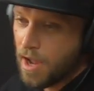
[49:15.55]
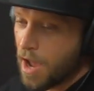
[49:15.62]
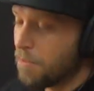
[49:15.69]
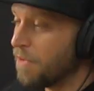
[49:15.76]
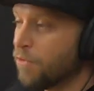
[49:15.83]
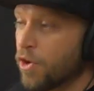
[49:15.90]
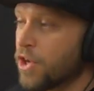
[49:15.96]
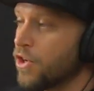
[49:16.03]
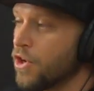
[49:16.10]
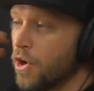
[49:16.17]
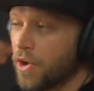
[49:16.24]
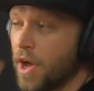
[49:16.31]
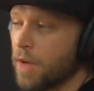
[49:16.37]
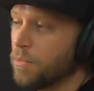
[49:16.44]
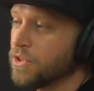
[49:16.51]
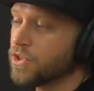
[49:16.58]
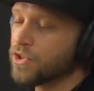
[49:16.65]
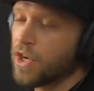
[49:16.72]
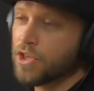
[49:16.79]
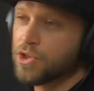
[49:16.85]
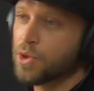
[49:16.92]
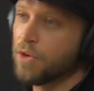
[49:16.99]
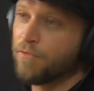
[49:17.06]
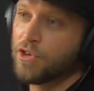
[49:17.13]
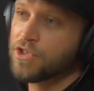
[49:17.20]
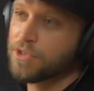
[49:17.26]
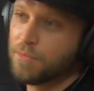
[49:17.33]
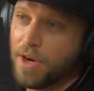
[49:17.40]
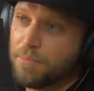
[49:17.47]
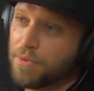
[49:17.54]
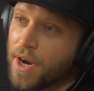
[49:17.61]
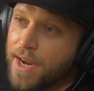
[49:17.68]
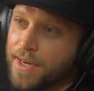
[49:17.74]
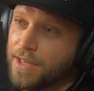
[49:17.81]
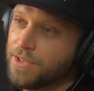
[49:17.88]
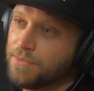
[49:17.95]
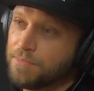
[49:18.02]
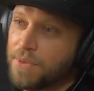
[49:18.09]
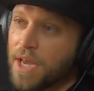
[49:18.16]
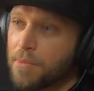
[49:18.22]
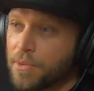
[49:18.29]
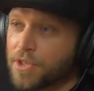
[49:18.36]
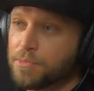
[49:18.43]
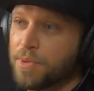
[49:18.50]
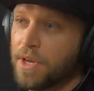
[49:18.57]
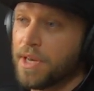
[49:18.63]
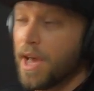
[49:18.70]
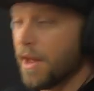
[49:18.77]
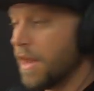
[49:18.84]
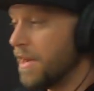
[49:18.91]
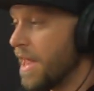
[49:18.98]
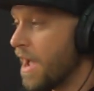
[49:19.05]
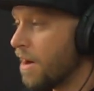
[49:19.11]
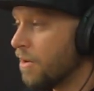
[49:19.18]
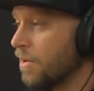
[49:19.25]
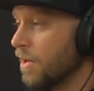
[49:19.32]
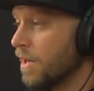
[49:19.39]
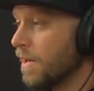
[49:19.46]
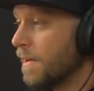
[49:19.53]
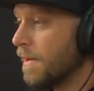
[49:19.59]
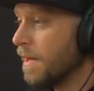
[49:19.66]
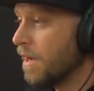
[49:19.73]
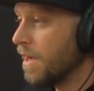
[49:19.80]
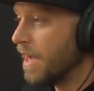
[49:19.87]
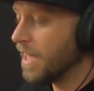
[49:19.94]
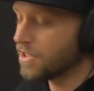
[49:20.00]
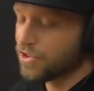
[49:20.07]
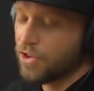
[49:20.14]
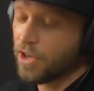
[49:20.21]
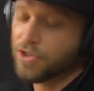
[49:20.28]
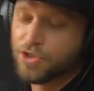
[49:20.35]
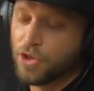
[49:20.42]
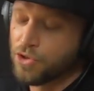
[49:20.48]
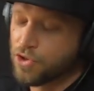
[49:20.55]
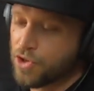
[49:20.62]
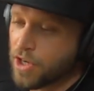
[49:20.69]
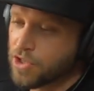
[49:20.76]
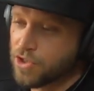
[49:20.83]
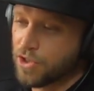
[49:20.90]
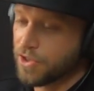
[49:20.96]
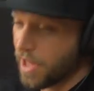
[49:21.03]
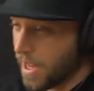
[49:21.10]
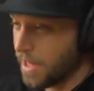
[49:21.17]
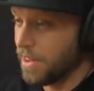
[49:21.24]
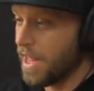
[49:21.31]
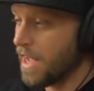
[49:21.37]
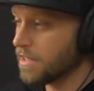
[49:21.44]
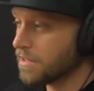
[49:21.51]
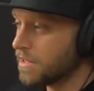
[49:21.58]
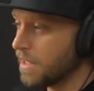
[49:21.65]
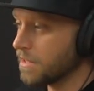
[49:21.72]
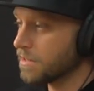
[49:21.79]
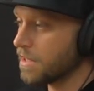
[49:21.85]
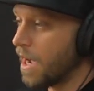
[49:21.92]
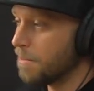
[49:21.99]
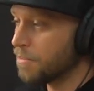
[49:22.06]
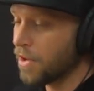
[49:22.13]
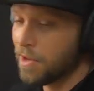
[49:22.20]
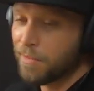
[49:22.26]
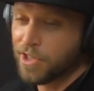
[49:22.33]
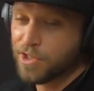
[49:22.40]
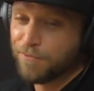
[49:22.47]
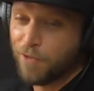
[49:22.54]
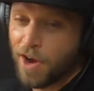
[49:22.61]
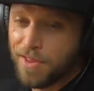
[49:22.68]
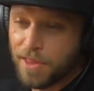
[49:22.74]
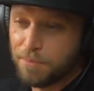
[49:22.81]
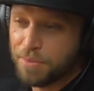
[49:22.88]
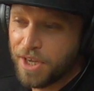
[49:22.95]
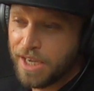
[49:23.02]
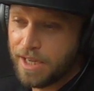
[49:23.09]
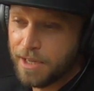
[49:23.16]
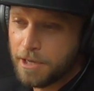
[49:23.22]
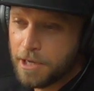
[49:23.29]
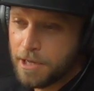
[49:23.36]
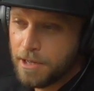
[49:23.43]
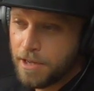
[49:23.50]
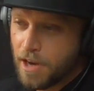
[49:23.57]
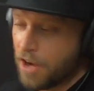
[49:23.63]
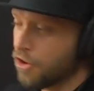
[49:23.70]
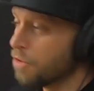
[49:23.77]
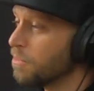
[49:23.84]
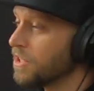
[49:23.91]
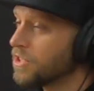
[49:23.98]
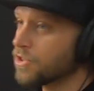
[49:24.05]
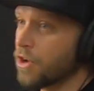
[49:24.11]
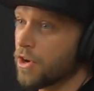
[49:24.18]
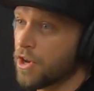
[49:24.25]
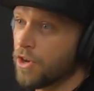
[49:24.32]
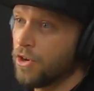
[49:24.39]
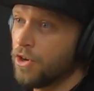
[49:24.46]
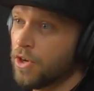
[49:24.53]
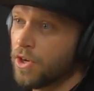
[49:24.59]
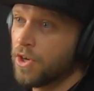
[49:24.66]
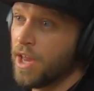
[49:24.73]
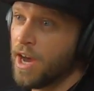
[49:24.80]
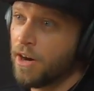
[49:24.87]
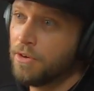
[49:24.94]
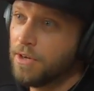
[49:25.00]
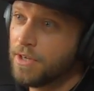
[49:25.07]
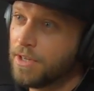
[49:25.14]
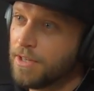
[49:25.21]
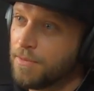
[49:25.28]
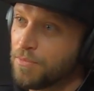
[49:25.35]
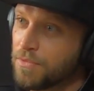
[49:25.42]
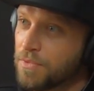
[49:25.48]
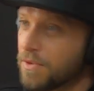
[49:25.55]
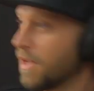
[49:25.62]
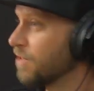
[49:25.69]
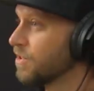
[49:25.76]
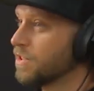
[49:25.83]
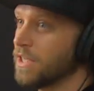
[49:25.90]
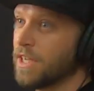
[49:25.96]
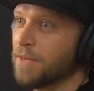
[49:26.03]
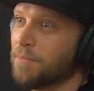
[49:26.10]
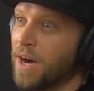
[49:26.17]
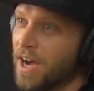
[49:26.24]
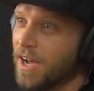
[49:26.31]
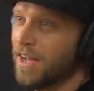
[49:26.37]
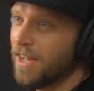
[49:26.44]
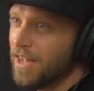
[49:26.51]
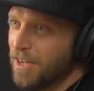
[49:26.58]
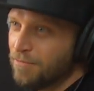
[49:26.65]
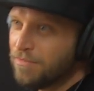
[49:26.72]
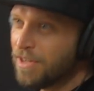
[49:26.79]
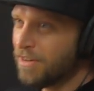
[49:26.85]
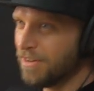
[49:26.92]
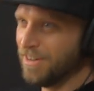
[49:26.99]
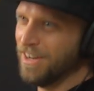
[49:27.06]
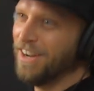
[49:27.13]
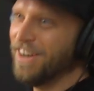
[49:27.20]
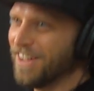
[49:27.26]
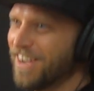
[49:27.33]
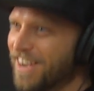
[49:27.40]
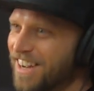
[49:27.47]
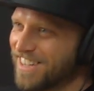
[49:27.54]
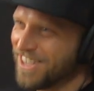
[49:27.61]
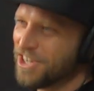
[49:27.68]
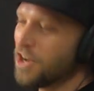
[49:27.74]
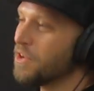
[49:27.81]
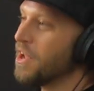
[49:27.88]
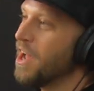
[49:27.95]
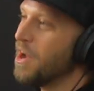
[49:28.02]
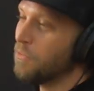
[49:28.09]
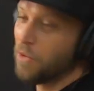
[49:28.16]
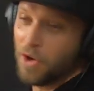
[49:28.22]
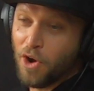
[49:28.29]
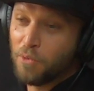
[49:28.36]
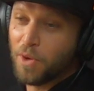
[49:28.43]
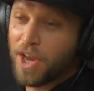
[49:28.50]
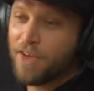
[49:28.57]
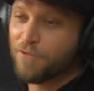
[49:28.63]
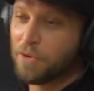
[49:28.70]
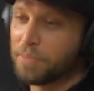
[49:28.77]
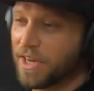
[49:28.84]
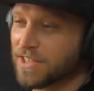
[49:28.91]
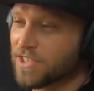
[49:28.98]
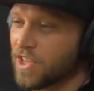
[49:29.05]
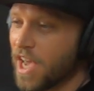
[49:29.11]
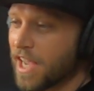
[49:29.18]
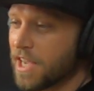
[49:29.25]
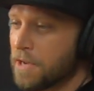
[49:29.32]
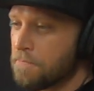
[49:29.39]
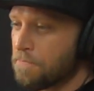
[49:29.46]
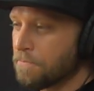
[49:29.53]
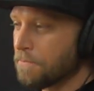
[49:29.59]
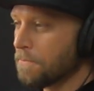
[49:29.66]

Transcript: and before you know it, I would structure a verse in my brain and be able to spit it out. And now it's not so structured in that sense. I pretty much find the beat. I normally start at a hook now. I sing my no no no you know or whatever, but it's like